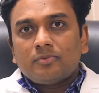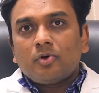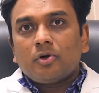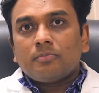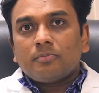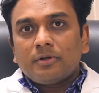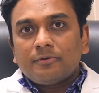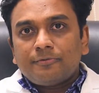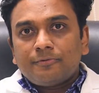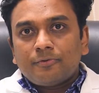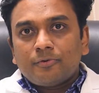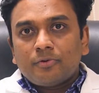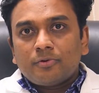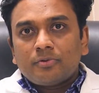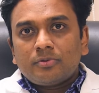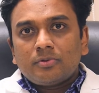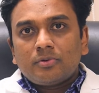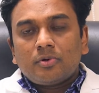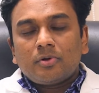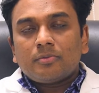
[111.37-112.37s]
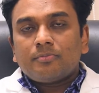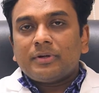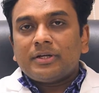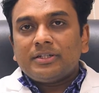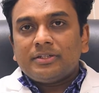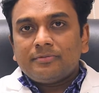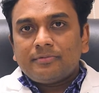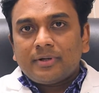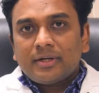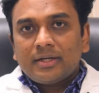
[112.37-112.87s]
on my phone or my
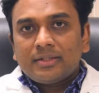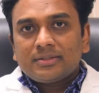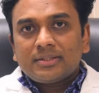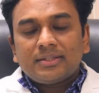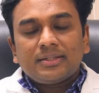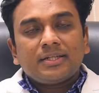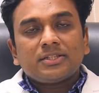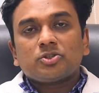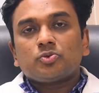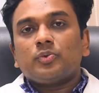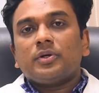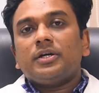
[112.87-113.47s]
device and that's